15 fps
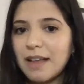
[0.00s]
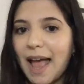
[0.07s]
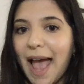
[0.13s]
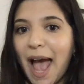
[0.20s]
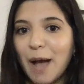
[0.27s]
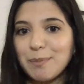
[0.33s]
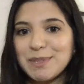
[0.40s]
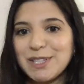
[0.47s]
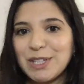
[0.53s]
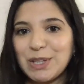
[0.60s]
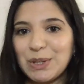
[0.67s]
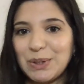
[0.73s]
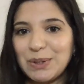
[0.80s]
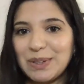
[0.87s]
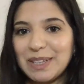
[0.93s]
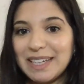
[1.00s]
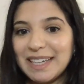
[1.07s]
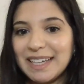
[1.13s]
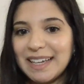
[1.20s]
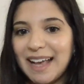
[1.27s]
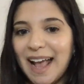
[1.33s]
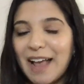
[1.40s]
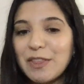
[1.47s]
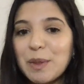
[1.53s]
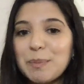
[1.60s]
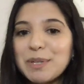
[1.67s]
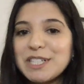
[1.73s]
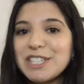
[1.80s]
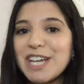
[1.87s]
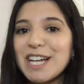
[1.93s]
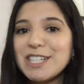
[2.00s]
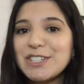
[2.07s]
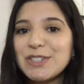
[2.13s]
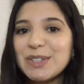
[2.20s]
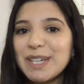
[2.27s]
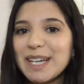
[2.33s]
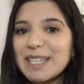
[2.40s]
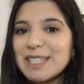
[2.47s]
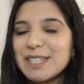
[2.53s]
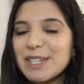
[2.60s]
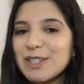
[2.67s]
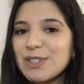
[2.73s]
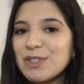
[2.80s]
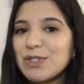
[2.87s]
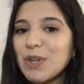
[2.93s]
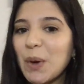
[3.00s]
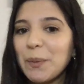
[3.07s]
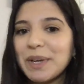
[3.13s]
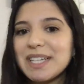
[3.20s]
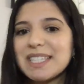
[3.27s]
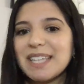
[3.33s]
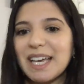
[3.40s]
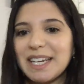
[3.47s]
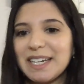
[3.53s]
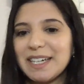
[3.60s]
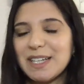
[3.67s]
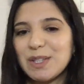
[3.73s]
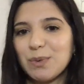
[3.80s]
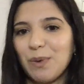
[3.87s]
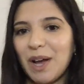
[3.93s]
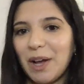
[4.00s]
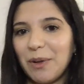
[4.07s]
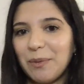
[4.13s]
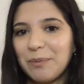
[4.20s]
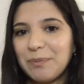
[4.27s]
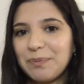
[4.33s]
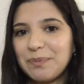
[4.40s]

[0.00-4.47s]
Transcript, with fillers: Absolutely. And the potential gets us so excited as well.